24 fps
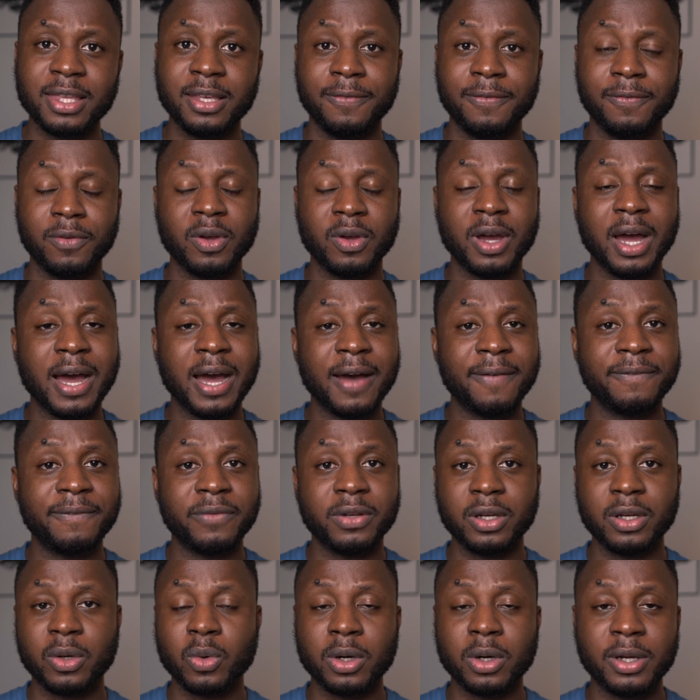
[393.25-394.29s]
if you have
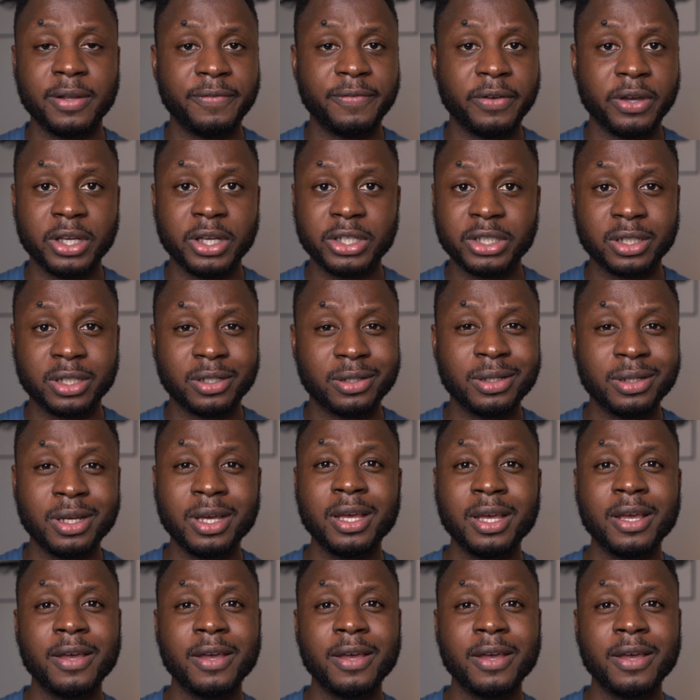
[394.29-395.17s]
the qualification